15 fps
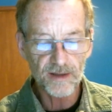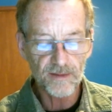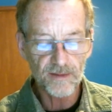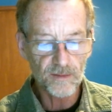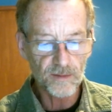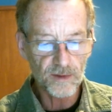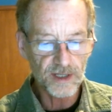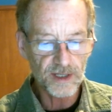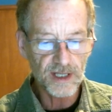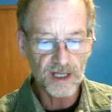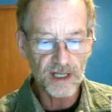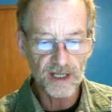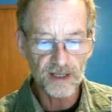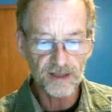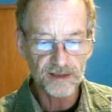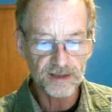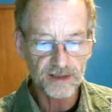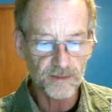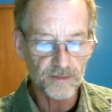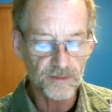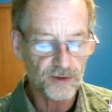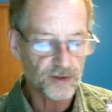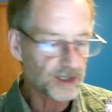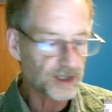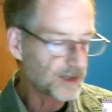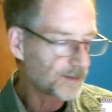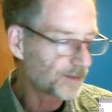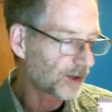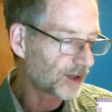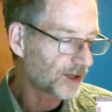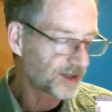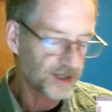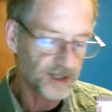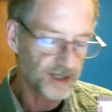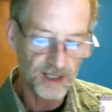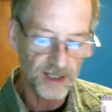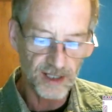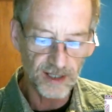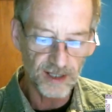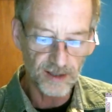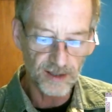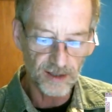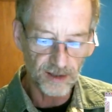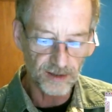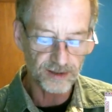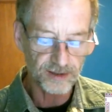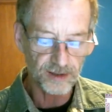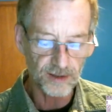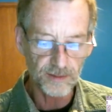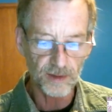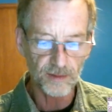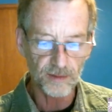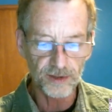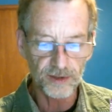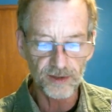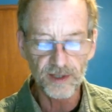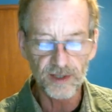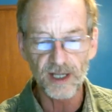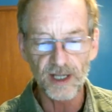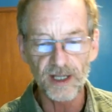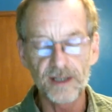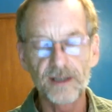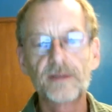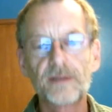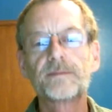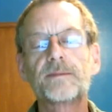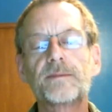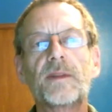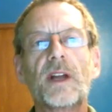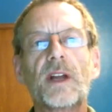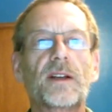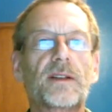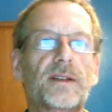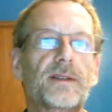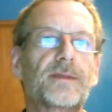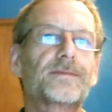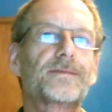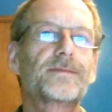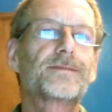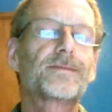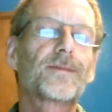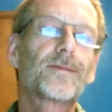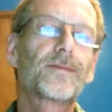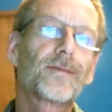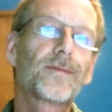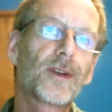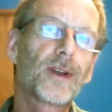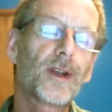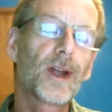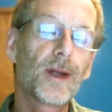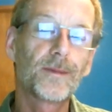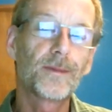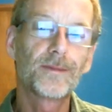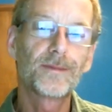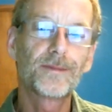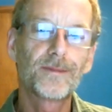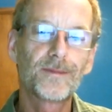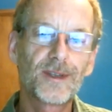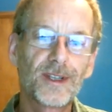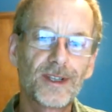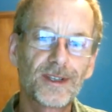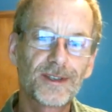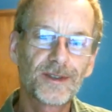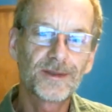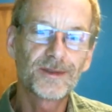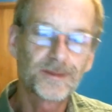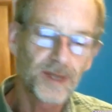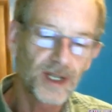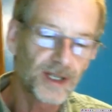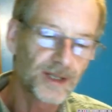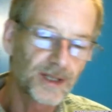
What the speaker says: one has some tricky parts in it also, but we'll do that next. Okay, see you soon. Bye.